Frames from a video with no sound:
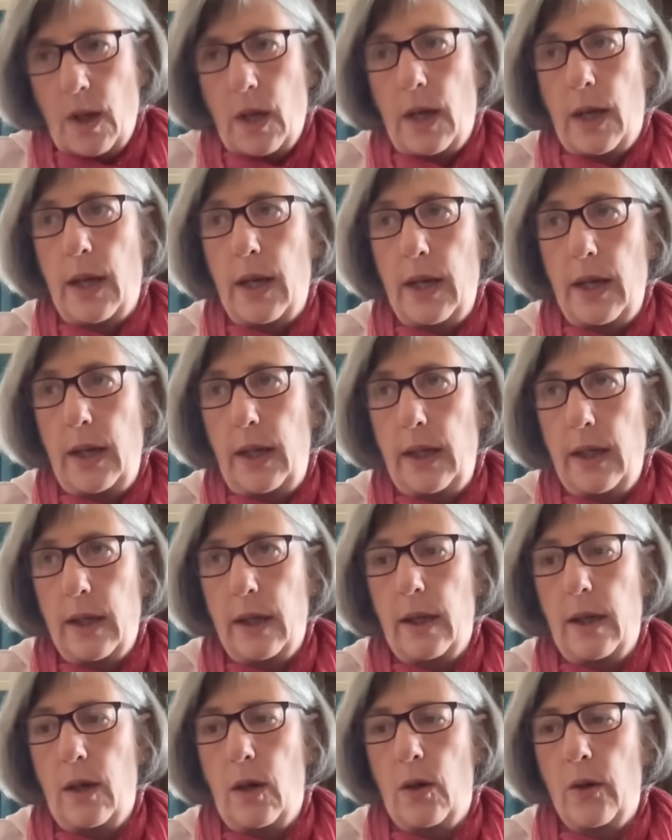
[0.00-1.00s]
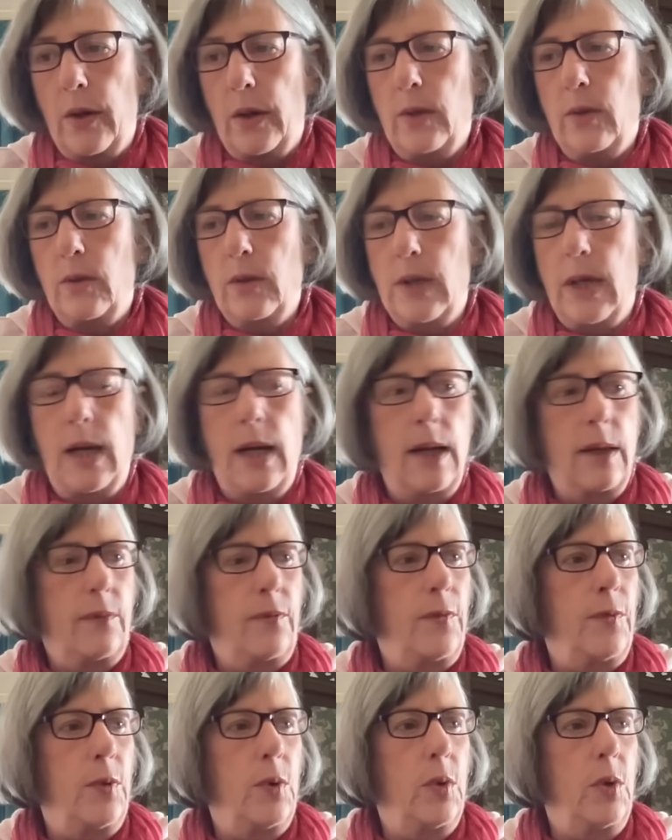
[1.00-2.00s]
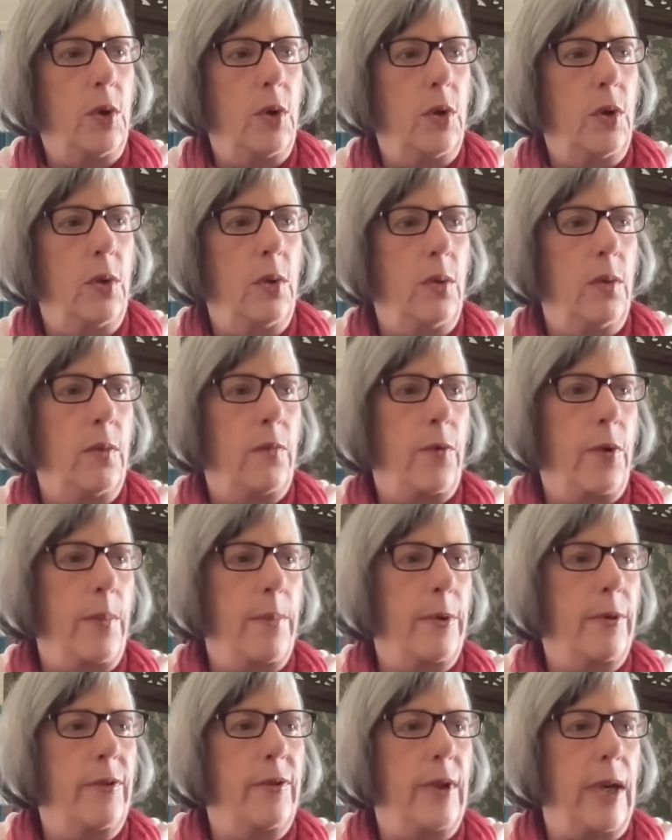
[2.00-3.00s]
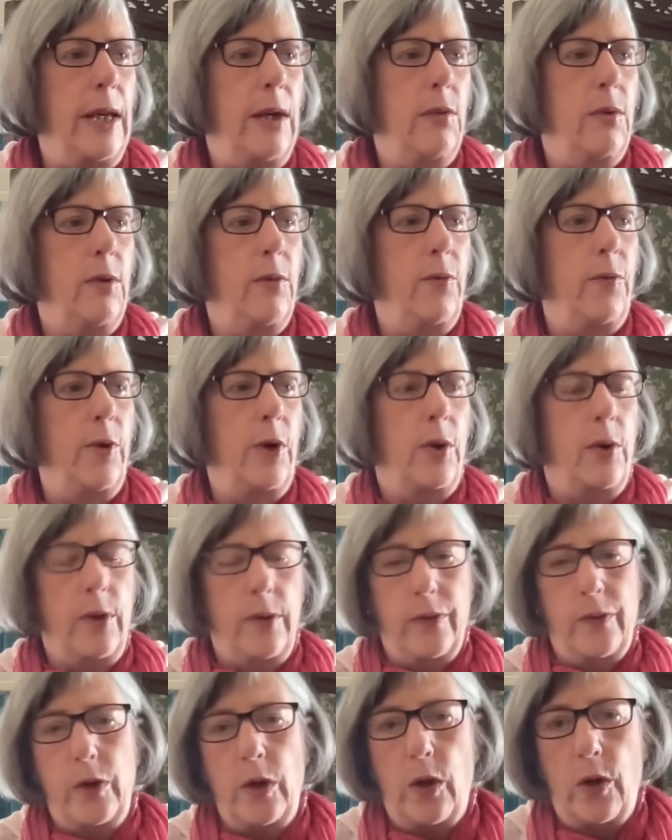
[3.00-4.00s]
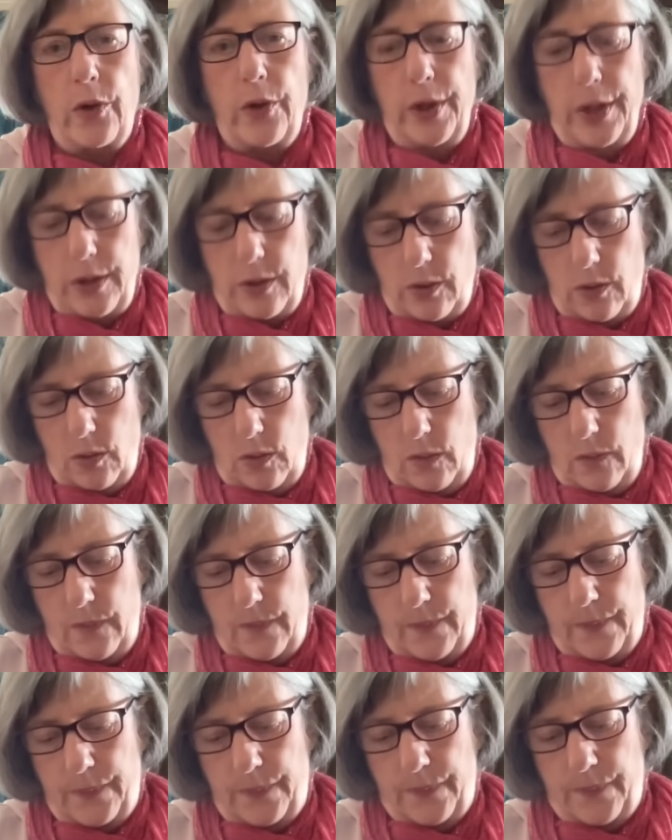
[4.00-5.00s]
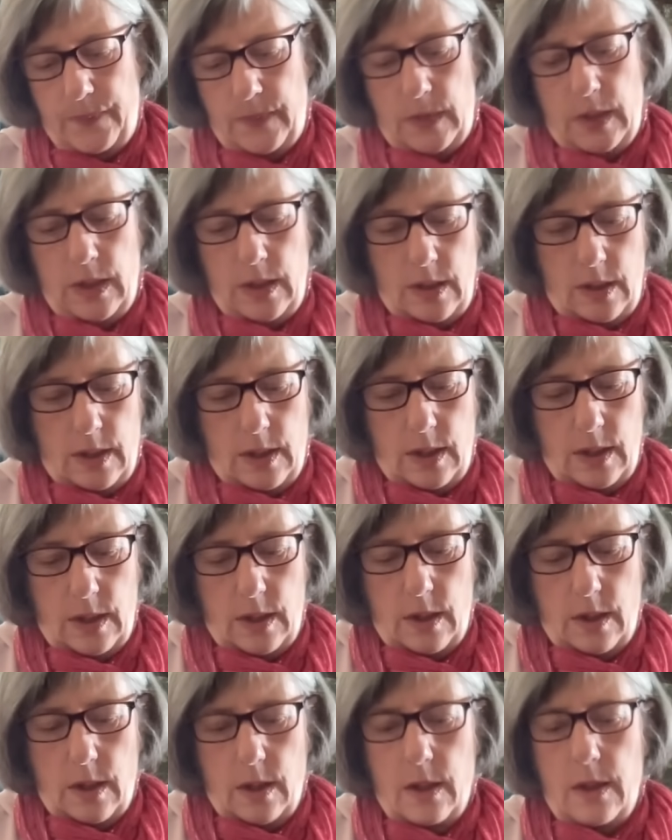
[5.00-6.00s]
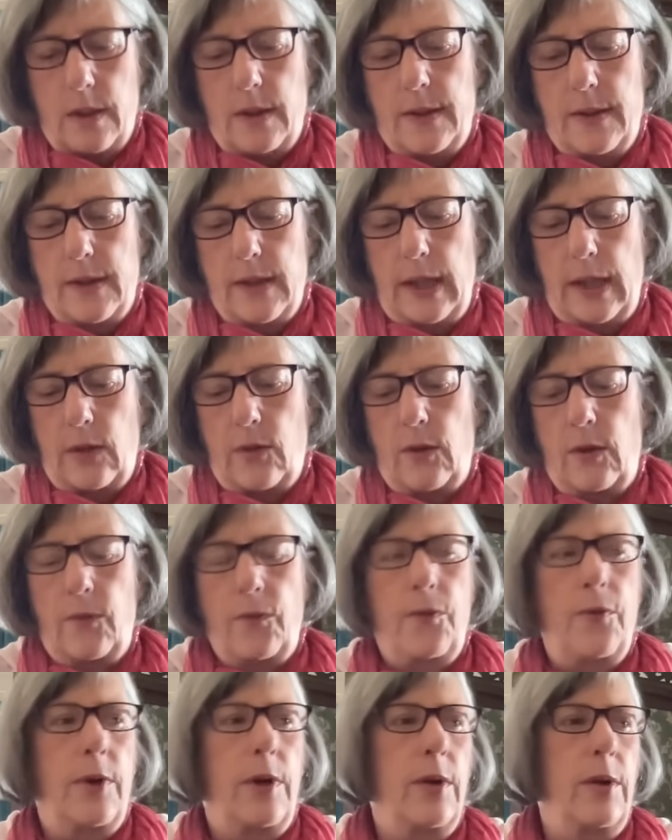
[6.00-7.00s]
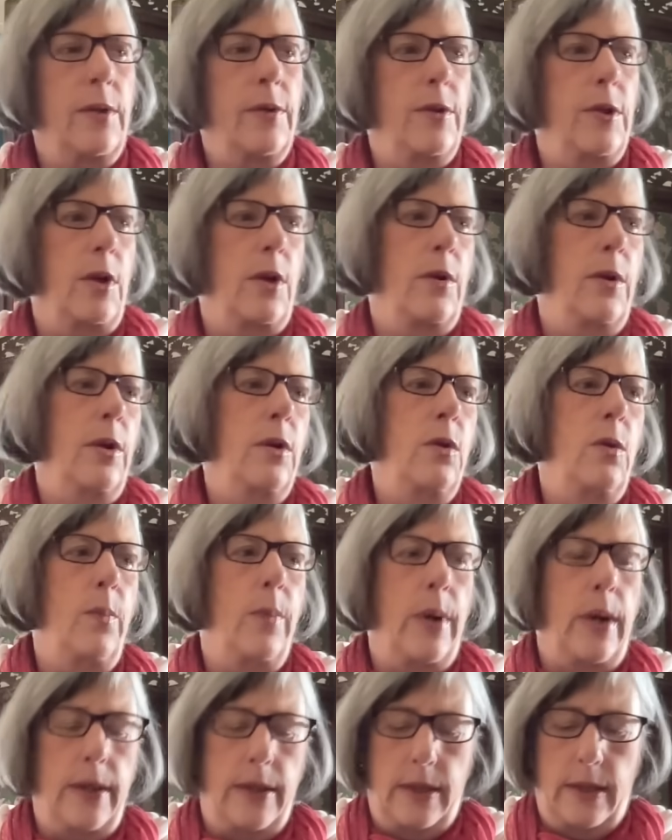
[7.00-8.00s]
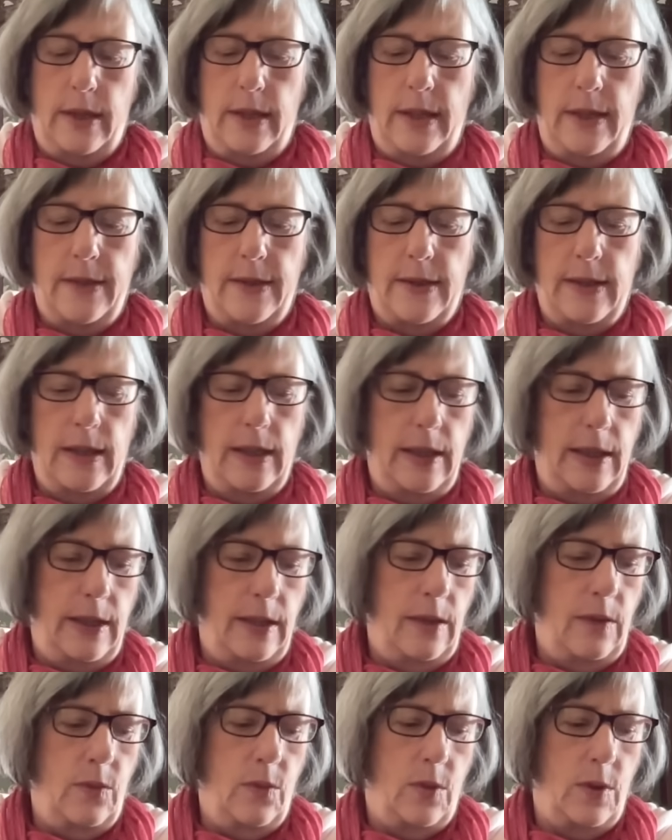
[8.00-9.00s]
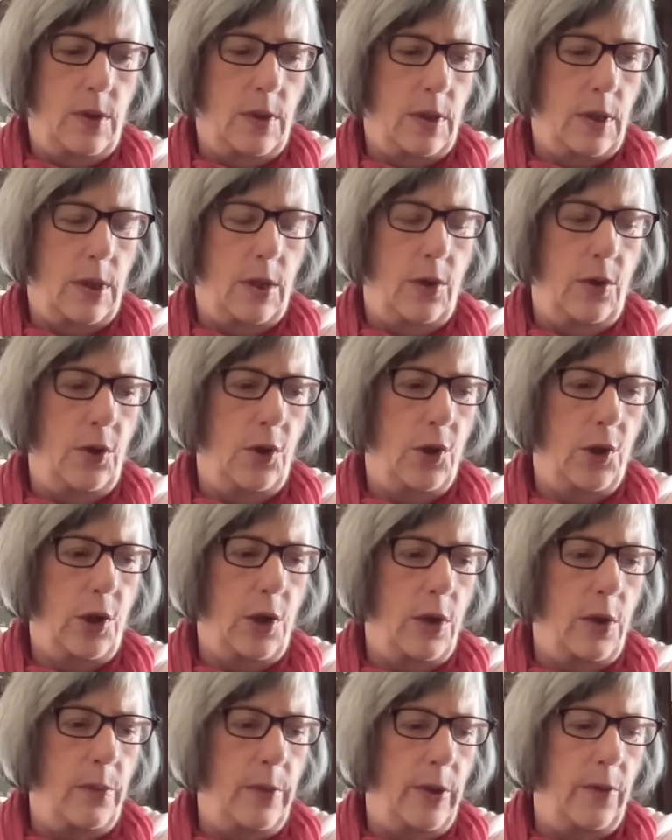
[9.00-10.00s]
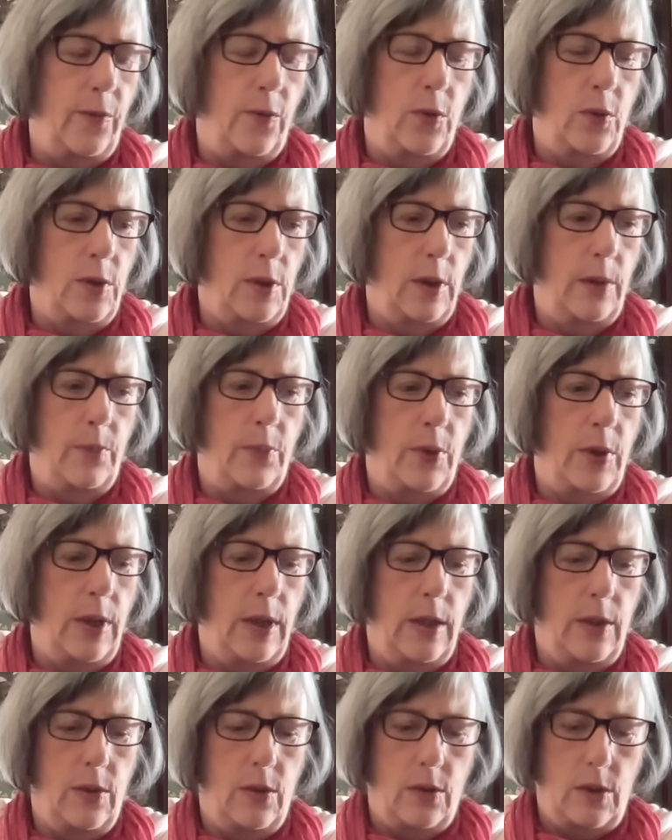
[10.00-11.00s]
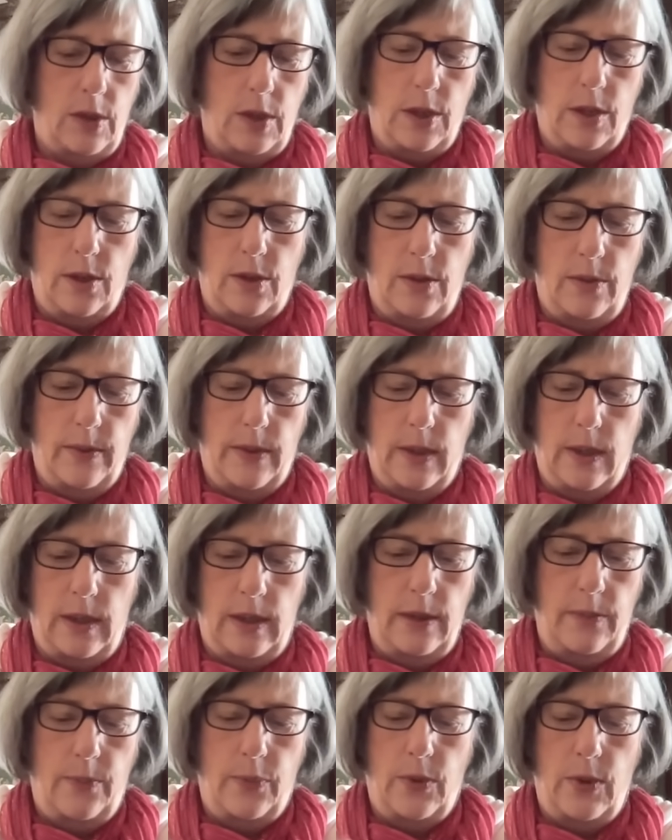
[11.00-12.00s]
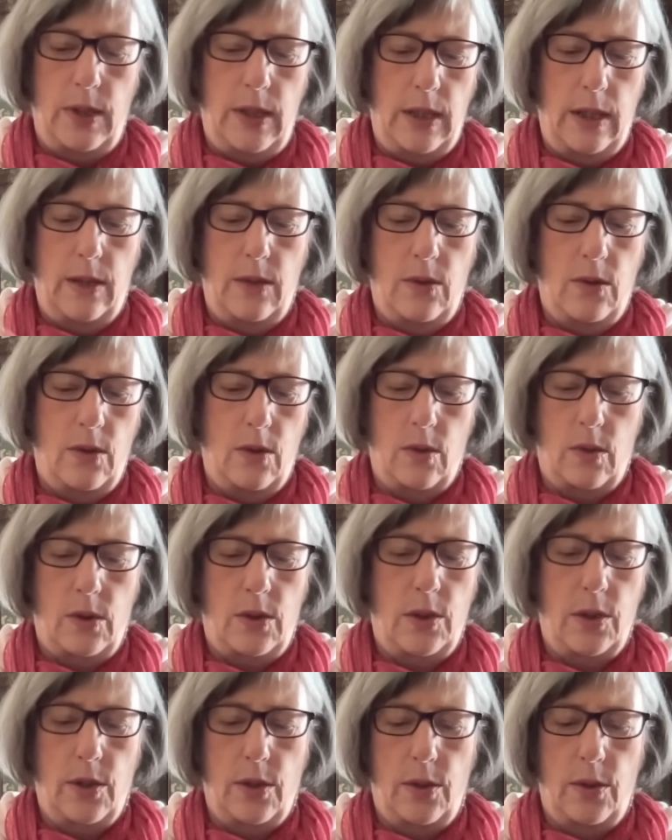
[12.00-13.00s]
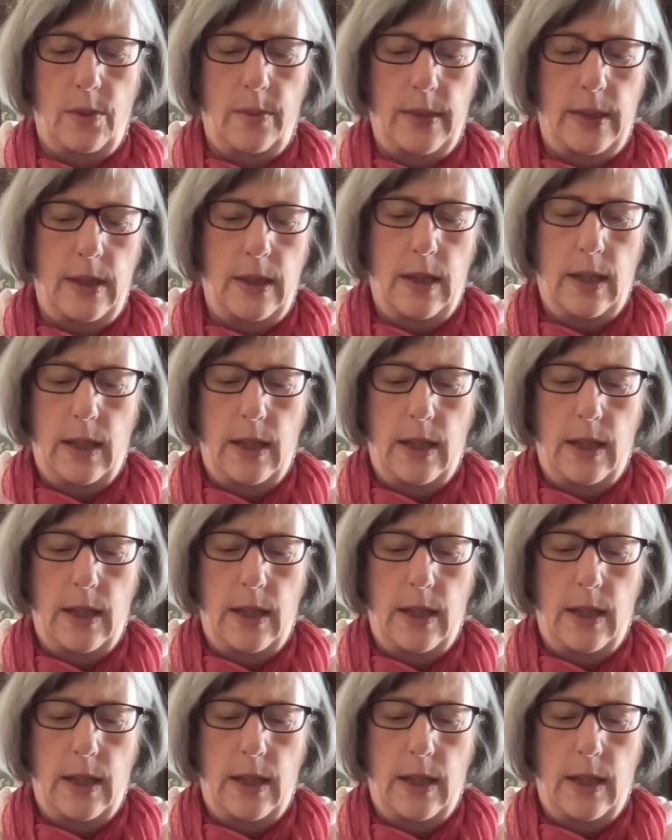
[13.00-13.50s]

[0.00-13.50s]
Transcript: a uh, oracle card for you from the Sacred Forest Oracle. The Sacred Forest Oracle by Denise Linn. What can you show me for Libra in October? Libra in October.